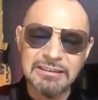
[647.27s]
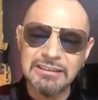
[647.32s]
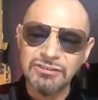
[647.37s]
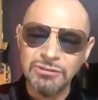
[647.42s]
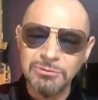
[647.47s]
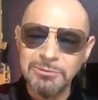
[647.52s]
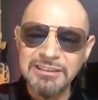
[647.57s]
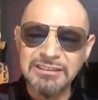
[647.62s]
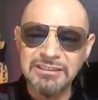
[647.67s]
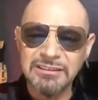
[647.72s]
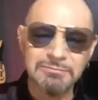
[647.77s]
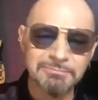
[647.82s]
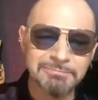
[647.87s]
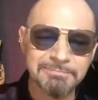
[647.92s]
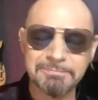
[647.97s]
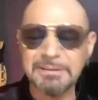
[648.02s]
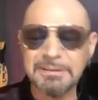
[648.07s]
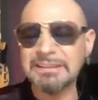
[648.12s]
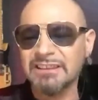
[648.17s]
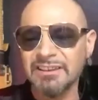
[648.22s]
There's always a
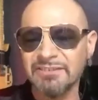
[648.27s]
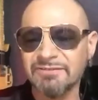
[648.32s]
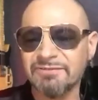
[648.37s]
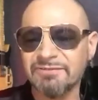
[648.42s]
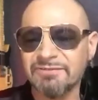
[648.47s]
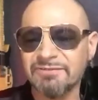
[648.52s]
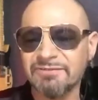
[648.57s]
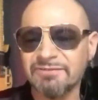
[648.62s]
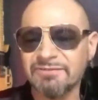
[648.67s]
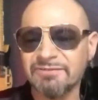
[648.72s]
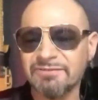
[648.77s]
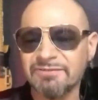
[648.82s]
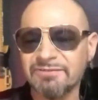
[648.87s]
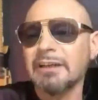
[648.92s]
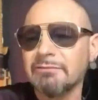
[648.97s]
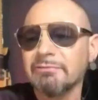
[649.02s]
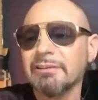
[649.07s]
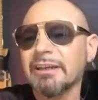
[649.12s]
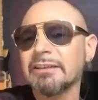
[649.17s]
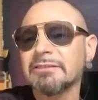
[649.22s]
big kerfuffle
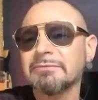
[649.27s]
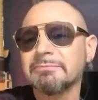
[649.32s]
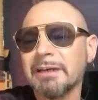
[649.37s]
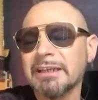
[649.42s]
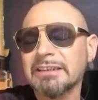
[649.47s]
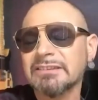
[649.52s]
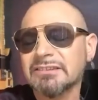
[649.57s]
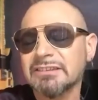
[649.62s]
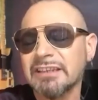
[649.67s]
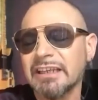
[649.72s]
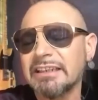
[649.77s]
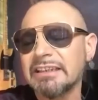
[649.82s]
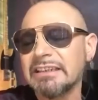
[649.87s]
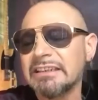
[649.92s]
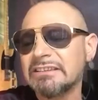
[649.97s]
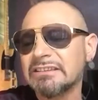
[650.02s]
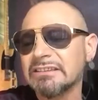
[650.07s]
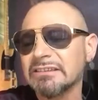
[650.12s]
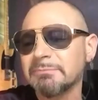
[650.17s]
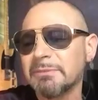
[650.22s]
around
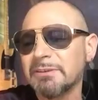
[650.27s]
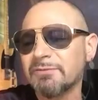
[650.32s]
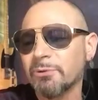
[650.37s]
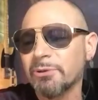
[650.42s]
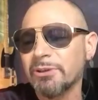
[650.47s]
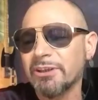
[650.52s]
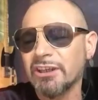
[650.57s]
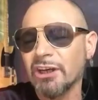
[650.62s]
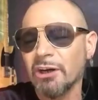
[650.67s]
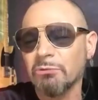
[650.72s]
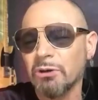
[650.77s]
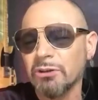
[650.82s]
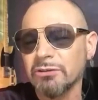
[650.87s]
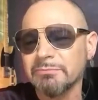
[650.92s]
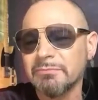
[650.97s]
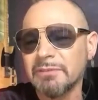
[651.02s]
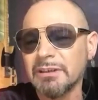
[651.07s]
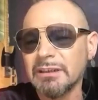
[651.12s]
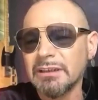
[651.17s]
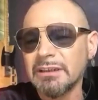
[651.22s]
backstage and before you go
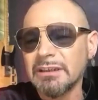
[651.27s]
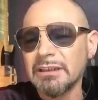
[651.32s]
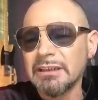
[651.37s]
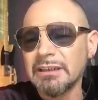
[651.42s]
on.